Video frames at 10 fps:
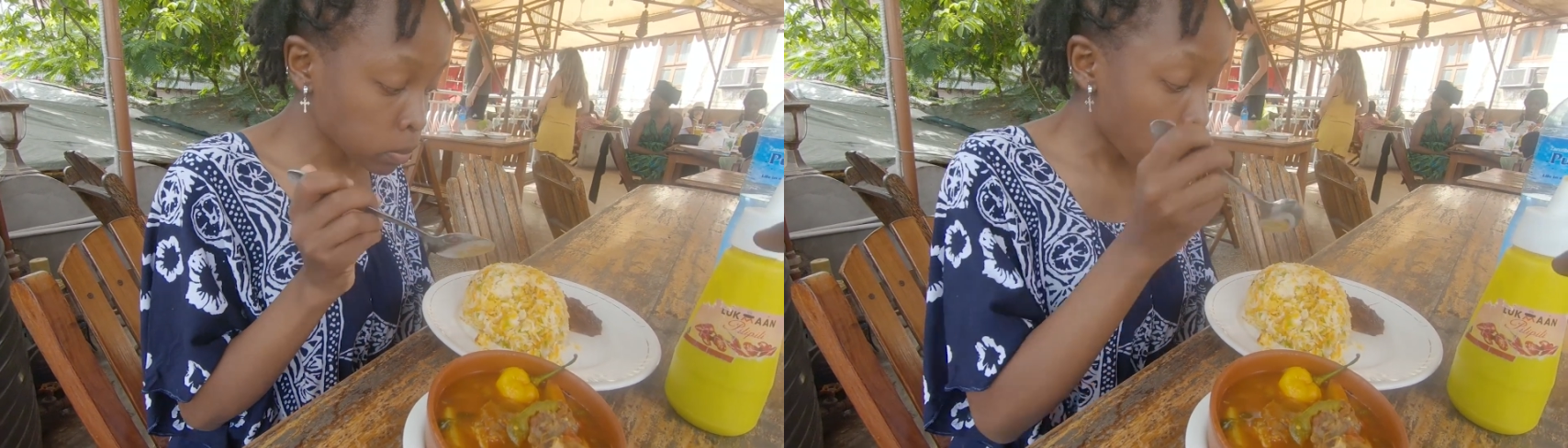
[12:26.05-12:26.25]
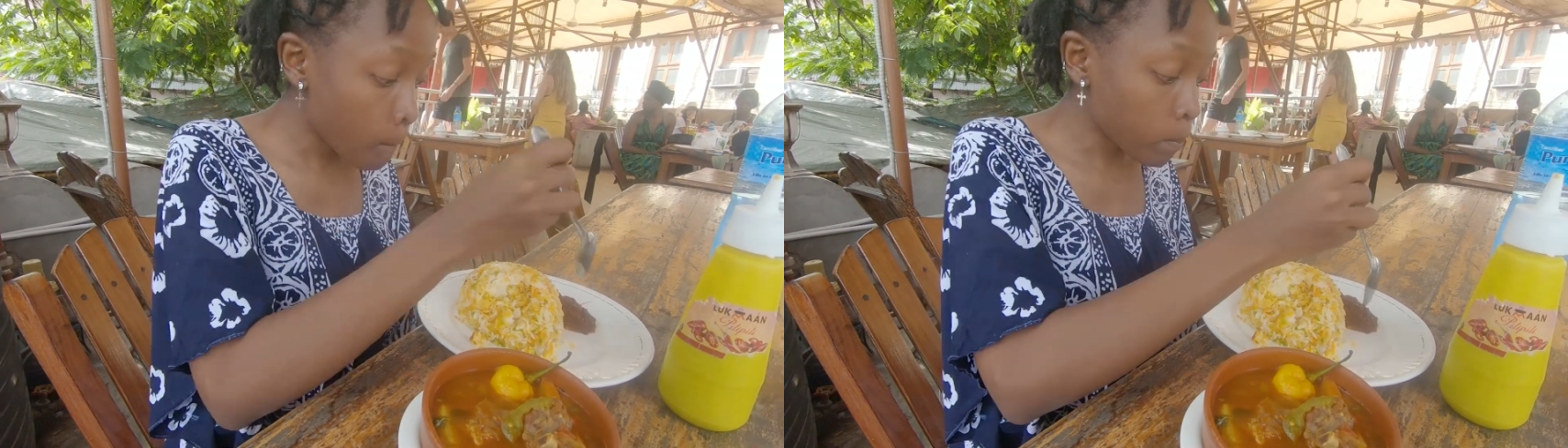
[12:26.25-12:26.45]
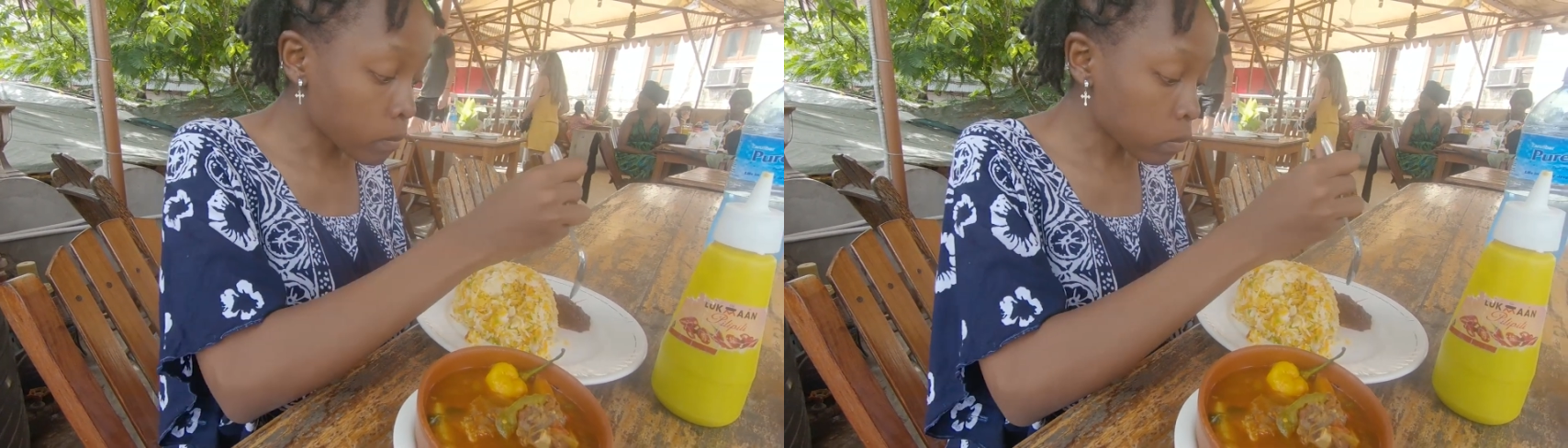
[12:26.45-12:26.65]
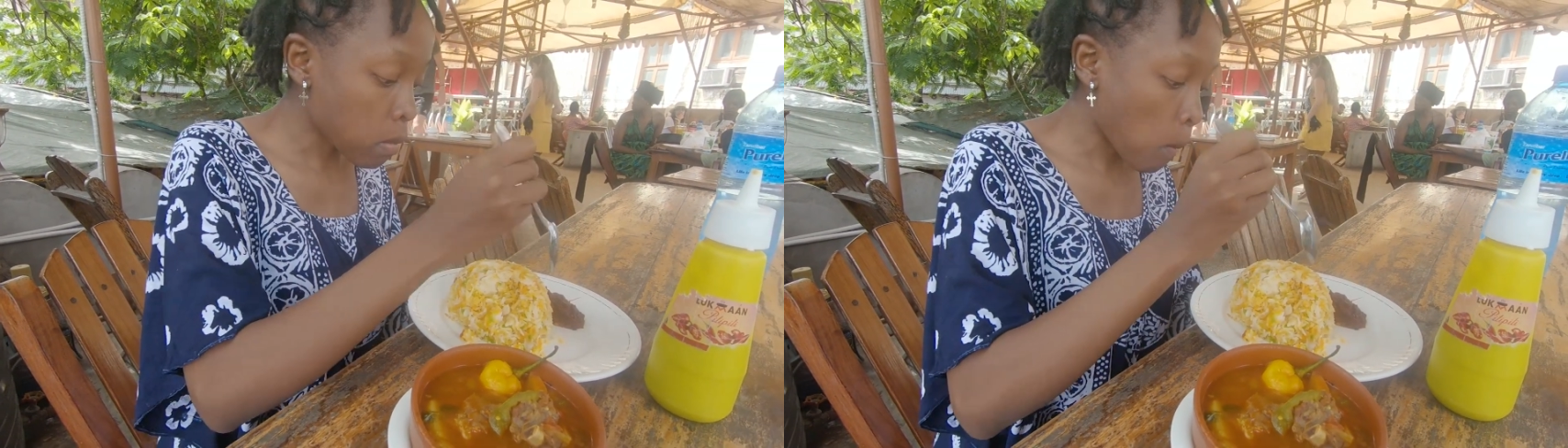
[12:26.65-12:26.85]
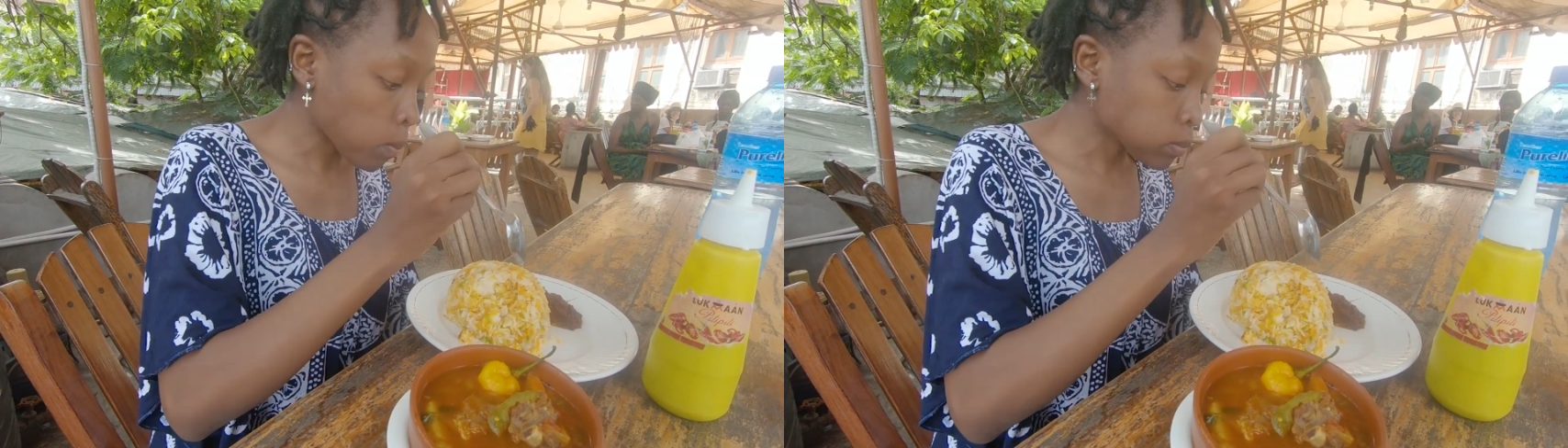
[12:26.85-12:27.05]
Take the
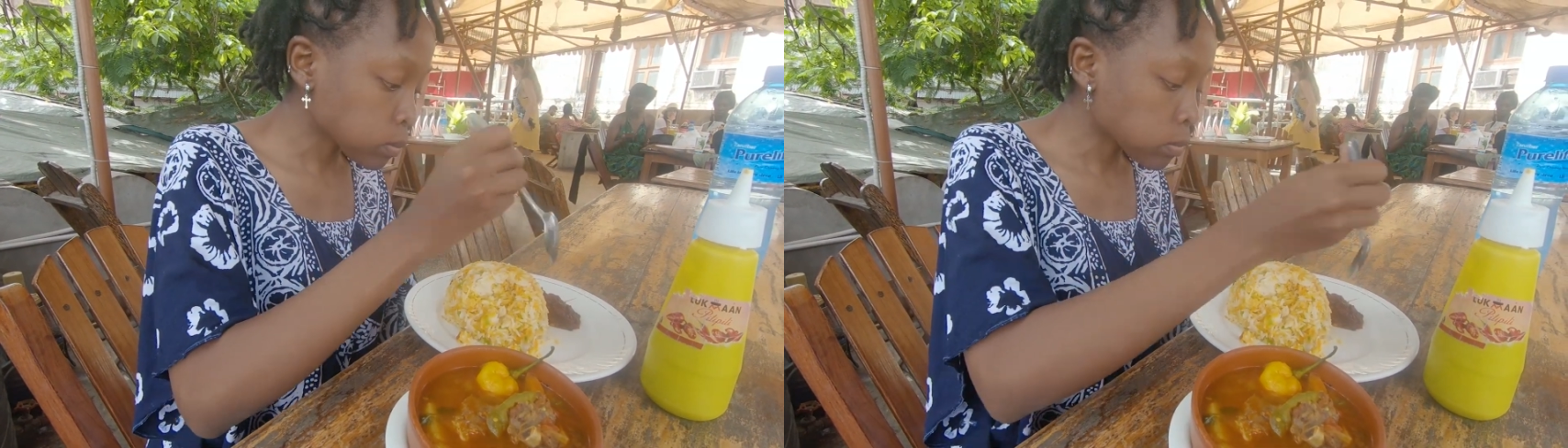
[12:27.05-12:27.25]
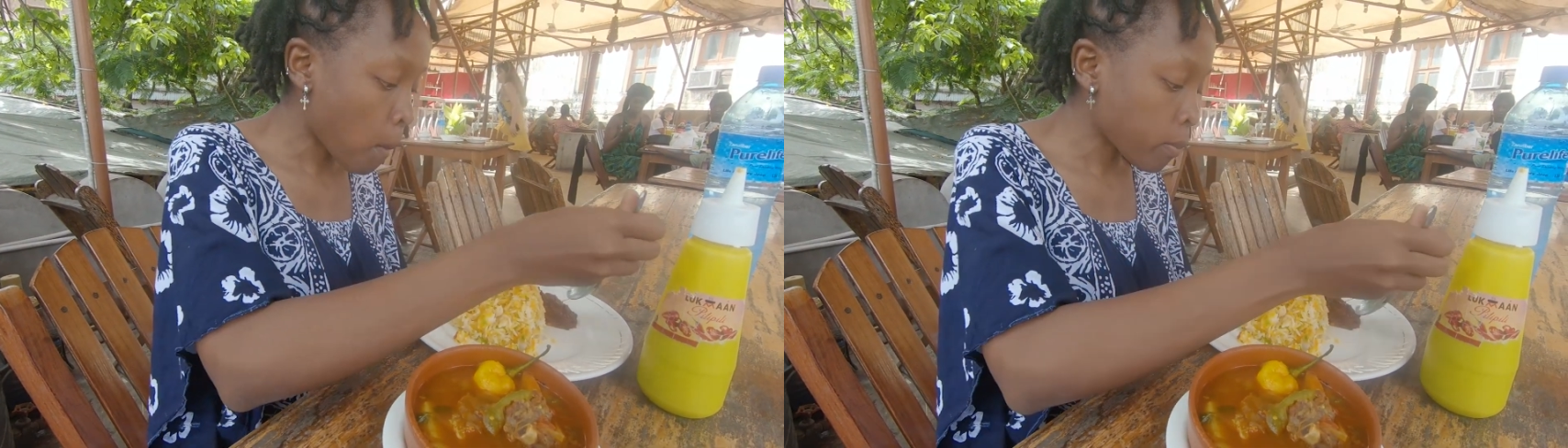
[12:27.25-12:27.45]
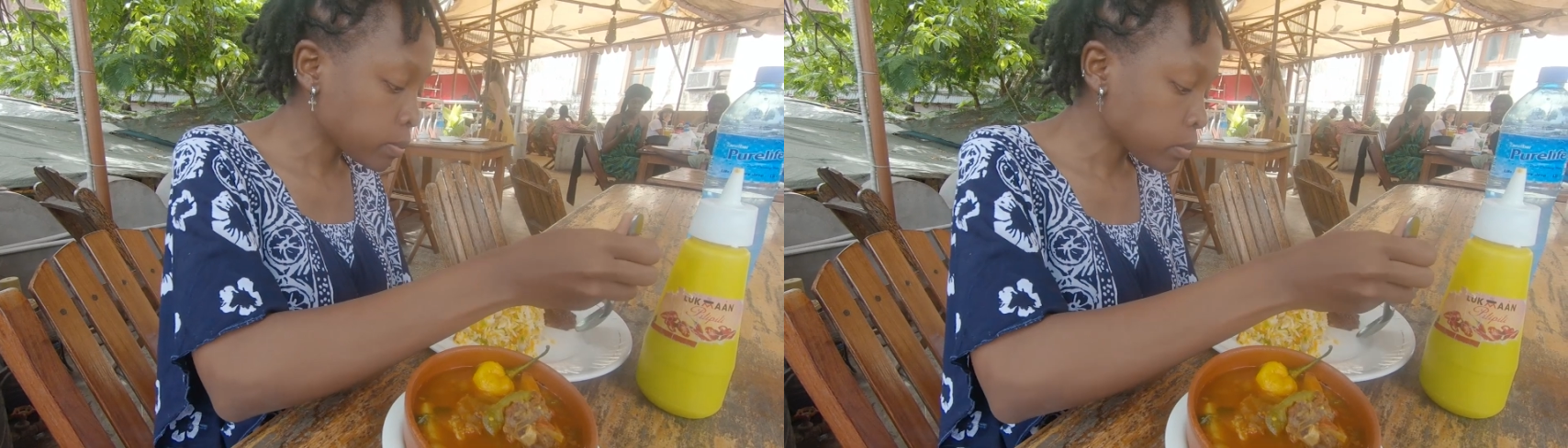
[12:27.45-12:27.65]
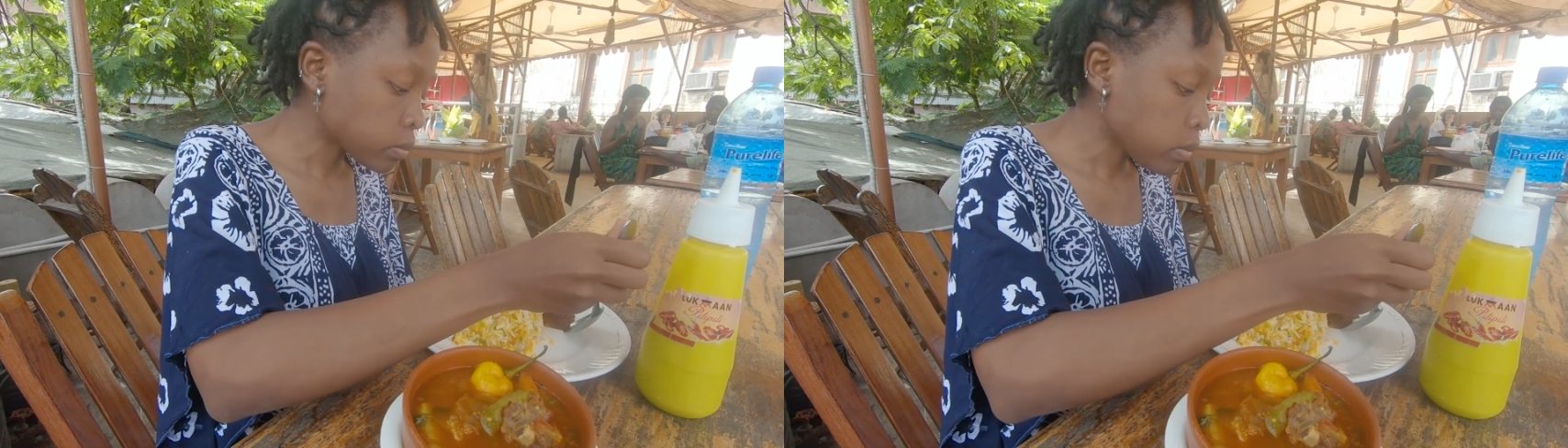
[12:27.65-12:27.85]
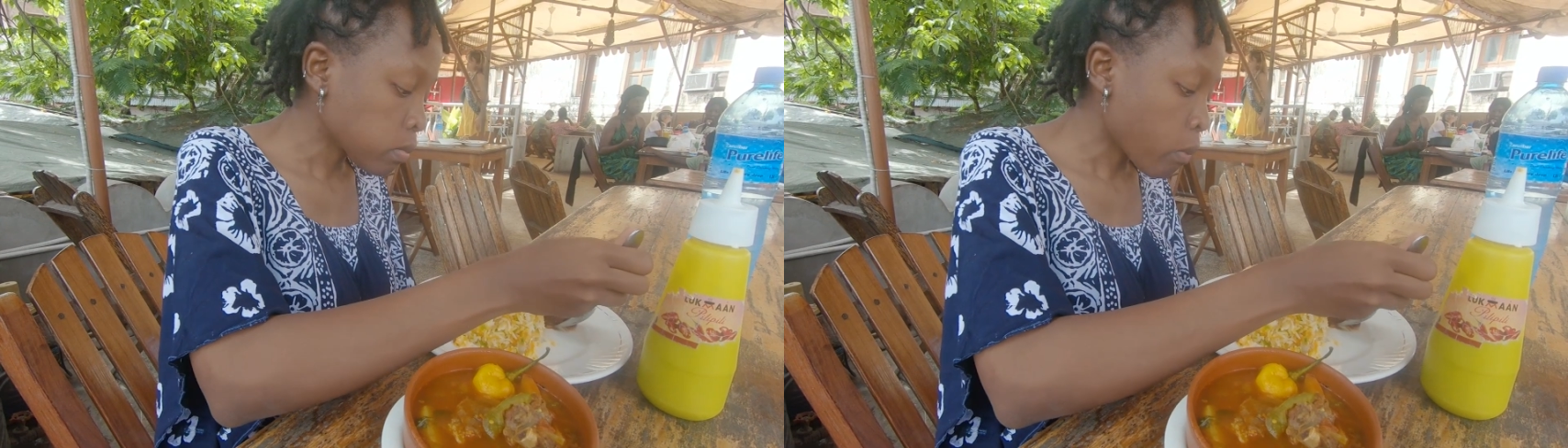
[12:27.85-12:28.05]
sauce, yeah. Just
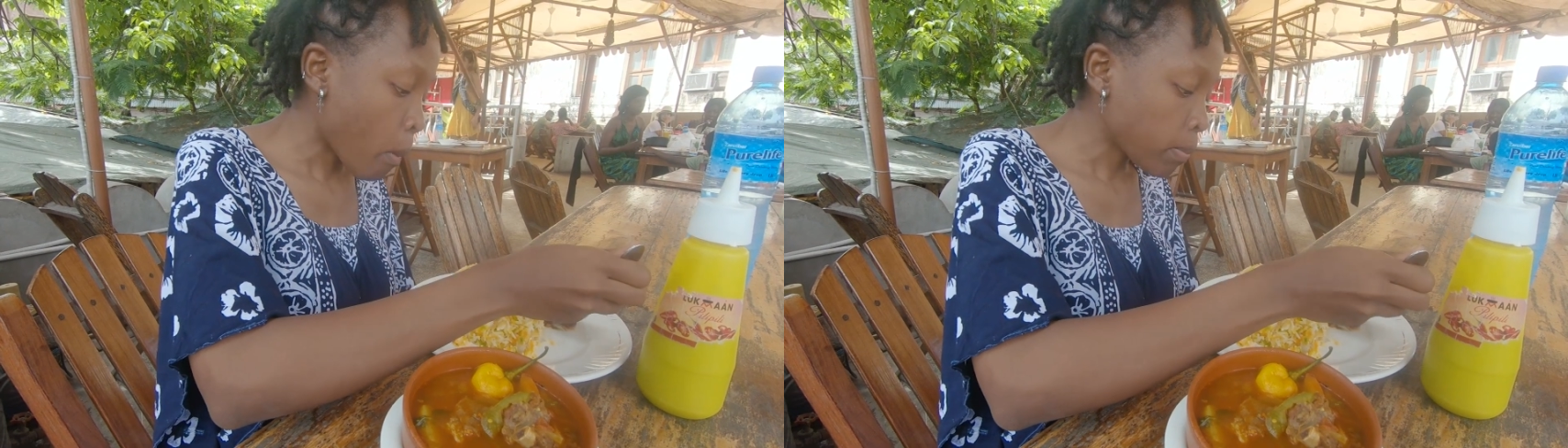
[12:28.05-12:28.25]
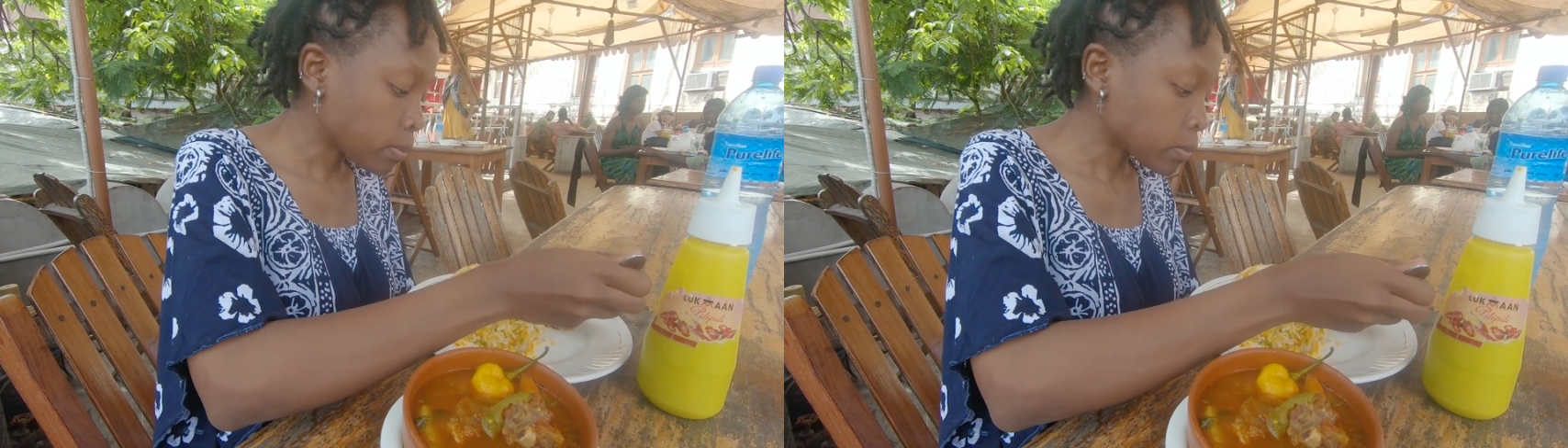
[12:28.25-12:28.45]
take a little bit,